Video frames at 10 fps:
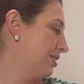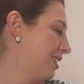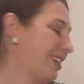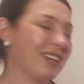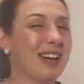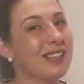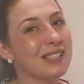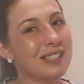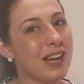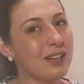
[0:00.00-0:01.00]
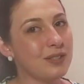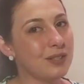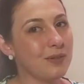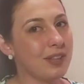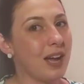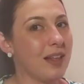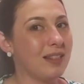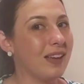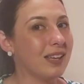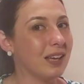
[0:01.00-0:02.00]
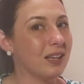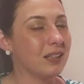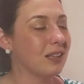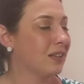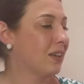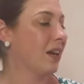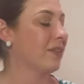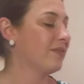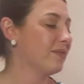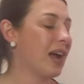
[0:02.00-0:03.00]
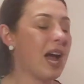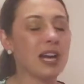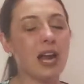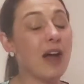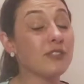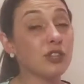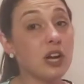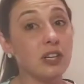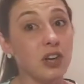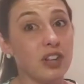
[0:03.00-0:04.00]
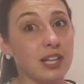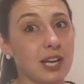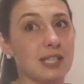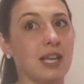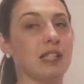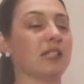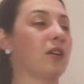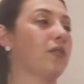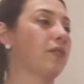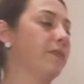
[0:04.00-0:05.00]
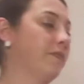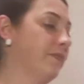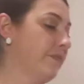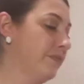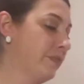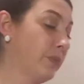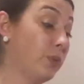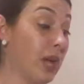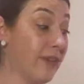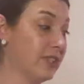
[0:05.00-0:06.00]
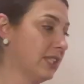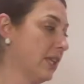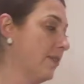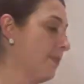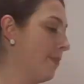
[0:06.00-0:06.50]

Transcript: like I just I just don't think I like it. I've, I haven't tried it on, like I said, so we'll have to see.